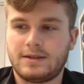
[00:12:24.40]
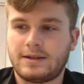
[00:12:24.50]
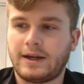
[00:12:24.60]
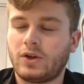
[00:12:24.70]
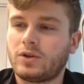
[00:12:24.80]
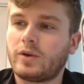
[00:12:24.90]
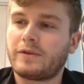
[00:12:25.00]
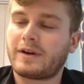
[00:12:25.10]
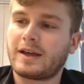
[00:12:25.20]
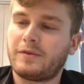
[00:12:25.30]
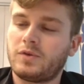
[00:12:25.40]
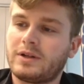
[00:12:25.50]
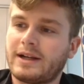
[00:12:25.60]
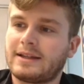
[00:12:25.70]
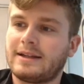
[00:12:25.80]
I don't know if I have to
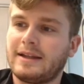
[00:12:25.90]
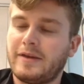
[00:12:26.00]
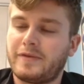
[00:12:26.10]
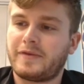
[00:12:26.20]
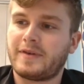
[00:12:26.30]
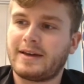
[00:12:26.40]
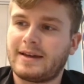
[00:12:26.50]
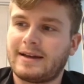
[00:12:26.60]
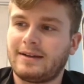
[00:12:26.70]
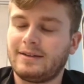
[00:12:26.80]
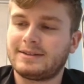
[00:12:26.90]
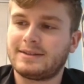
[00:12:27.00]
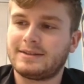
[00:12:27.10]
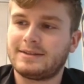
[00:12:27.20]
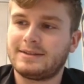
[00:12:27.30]
create an if else
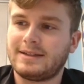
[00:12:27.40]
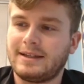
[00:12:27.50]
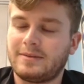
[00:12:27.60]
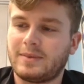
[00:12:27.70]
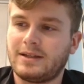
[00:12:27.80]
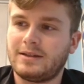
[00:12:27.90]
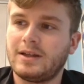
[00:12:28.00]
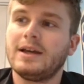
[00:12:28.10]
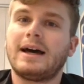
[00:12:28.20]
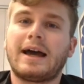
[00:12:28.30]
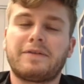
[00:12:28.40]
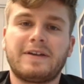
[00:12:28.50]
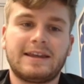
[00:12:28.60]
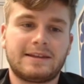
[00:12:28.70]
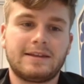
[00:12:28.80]
statement. I
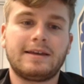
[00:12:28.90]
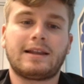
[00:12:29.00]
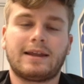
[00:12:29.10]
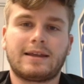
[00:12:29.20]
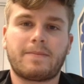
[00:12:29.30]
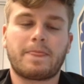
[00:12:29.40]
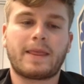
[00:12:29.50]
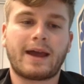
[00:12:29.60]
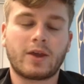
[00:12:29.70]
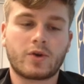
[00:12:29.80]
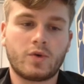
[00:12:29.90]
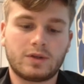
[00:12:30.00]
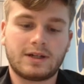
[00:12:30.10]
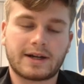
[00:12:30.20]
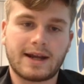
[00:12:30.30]
think it, like, I
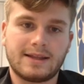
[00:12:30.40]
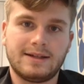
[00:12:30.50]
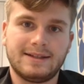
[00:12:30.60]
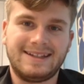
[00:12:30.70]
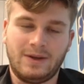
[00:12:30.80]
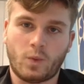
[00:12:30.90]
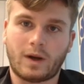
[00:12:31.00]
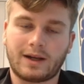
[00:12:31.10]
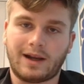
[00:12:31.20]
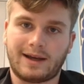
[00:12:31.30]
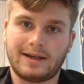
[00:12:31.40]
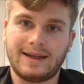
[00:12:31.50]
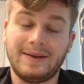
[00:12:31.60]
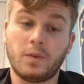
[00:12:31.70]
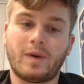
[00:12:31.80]
could create this in one line,
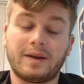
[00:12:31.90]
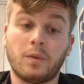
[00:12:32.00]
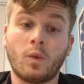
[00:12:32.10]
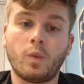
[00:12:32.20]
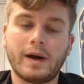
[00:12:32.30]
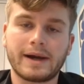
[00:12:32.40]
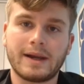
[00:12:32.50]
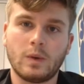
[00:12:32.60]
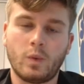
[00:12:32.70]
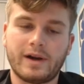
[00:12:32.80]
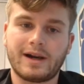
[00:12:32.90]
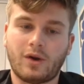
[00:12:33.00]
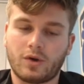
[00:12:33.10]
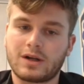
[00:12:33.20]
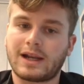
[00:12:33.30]
in one very
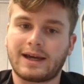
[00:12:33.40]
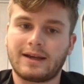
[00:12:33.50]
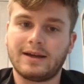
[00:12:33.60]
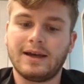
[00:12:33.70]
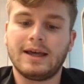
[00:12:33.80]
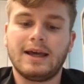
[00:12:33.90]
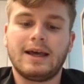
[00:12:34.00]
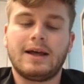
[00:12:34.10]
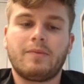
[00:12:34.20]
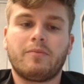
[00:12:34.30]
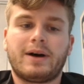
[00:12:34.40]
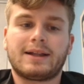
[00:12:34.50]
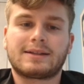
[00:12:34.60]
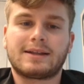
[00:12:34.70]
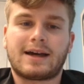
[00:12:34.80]
long line,
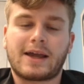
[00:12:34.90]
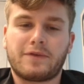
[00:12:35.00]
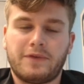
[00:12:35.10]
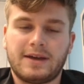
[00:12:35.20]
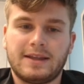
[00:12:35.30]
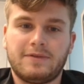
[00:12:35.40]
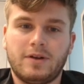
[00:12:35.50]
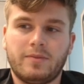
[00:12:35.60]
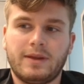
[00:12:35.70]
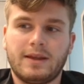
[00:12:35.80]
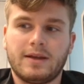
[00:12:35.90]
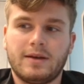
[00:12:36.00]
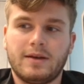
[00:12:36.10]
but I think it will be